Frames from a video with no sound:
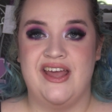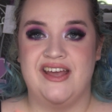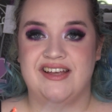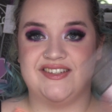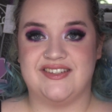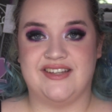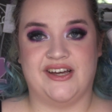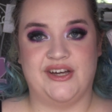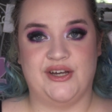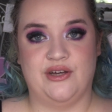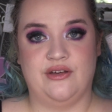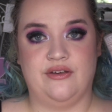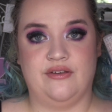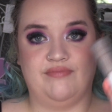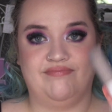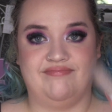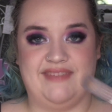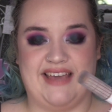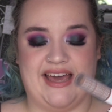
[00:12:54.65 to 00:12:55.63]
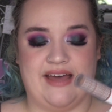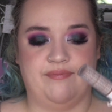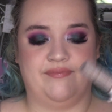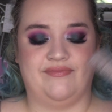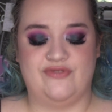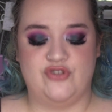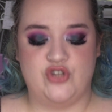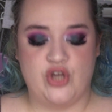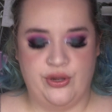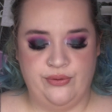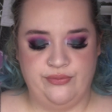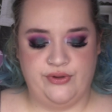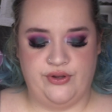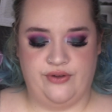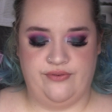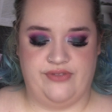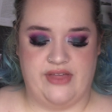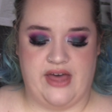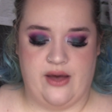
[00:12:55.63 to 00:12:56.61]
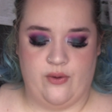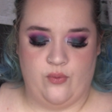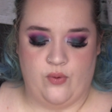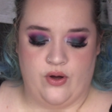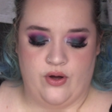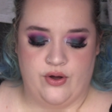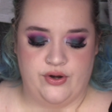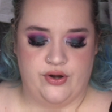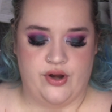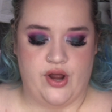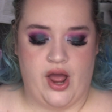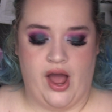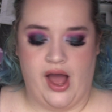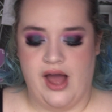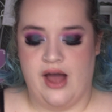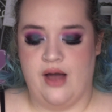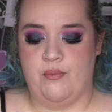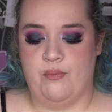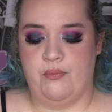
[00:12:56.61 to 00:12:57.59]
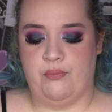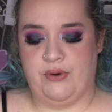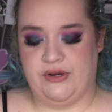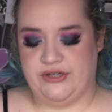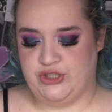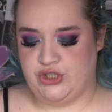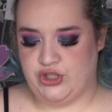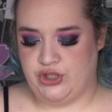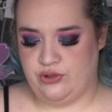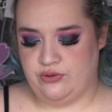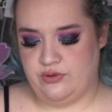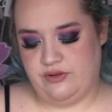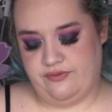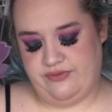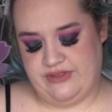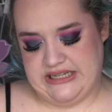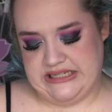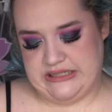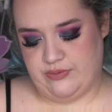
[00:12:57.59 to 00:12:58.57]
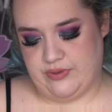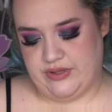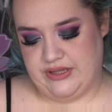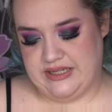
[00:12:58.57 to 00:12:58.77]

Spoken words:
So, yeah, don't love that one. But I do love this one.